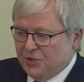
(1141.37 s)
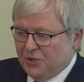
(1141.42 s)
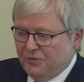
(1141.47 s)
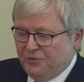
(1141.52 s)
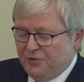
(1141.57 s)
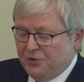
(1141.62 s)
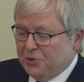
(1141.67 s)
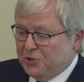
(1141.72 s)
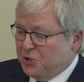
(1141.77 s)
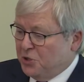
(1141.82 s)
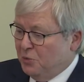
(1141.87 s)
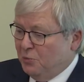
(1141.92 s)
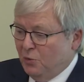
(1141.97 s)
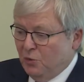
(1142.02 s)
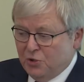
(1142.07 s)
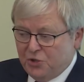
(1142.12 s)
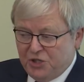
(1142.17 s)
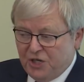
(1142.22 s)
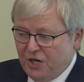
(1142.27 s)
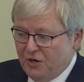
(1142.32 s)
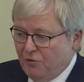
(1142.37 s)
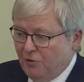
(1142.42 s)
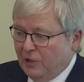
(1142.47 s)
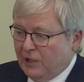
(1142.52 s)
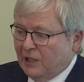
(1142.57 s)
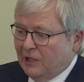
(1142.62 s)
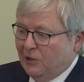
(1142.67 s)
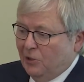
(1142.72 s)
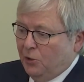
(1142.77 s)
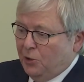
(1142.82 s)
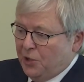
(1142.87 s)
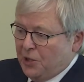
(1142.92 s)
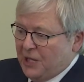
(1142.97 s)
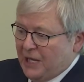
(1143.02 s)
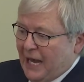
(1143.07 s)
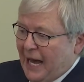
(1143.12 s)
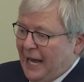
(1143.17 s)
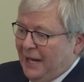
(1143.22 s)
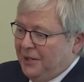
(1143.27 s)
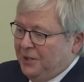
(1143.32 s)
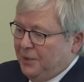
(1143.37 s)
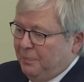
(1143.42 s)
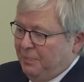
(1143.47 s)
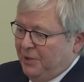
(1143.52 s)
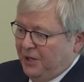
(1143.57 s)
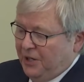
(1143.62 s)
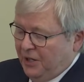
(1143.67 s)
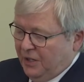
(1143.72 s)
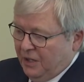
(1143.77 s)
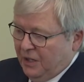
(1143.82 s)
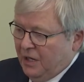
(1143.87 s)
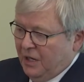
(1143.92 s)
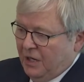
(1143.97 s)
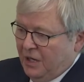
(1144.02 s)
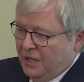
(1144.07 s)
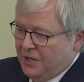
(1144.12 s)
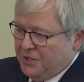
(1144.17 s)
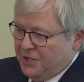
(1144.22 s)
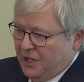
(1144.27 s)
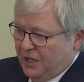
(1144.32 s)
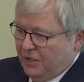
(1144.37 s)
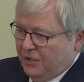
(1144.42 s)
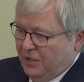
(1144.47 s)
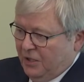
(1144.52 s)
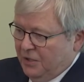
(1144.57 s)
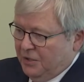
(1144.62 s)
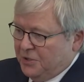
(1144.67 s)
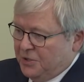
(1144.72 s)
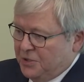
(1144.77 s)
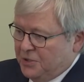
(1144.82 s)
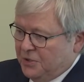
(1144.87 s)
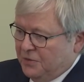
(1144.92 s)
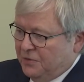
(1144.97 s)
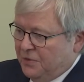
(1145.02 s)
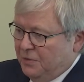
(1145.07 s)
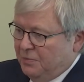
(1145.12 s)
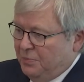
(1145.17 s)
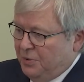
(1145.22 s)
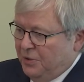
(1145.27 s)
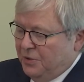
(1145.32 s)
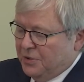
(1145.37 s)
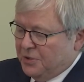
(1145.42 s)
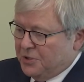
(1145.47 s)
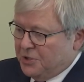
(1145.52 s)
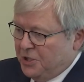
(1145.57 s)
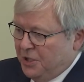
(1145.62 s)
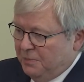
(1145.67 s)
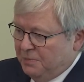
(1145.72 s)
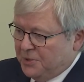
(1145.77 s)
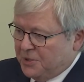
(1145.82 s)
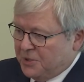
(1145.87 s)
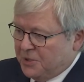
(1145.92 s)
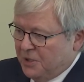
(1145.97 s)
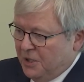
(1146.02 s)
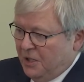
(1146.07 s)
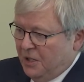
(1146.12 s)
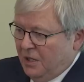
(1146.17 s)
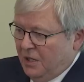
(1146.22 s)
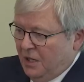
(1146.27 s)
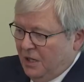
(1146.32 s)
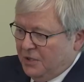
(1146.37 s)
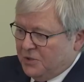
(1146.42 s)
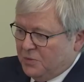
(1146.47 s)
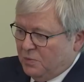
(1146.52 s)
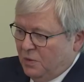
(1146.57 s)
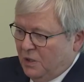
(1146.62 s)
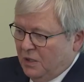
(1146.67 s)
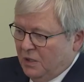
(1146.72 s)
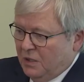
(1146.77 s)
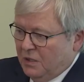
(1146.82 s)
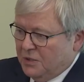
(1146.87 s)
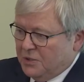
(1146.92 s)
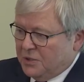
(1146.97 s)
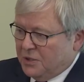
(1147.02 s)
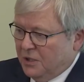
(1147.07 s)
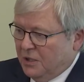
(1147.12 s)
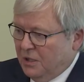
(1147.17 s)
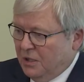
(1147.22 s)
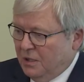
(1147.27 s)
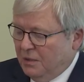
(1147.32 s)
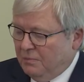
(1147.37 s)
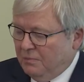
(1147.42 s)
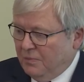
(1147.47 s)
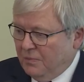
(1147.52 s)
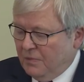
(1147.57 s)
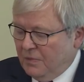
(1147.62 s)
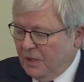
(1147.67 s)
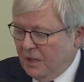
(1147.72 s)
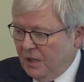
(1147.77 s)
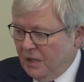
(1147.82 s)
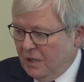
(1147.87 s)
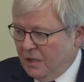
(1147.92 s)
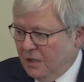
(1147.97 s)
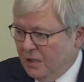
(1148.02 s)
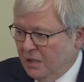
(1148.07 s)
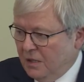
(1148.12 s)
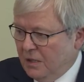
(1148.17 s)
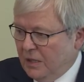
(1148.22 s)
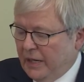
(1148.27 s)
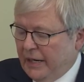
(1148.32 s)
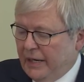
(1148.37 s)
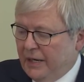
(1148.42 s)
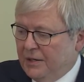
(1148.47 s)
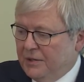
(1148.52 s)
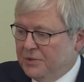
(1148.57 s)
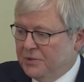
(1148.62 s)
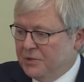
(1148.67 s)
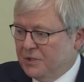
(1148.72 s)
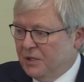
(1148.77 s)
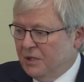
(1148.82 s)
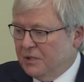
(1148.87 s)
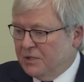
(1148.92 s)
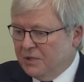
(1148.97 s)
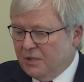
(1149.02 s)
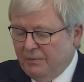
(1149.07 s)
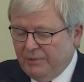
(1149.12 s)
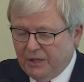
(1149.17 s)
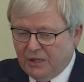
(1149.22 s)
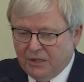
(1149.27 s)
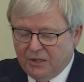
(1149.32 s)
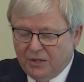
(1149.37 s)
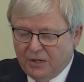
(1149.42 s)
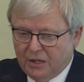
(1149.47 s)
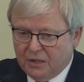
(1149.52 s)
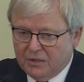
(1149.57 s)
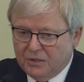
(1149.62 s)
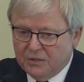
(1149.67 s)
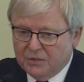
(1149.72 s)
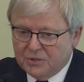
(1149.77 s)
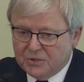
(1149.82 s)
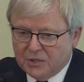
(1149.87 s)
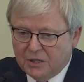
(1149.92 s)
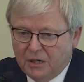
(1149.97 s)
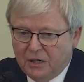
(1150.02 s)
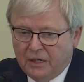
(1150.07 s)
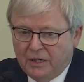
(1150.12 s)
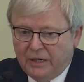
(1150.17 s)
in the future more generally, including the underpinning technologies of computer chips as well as semiconductors,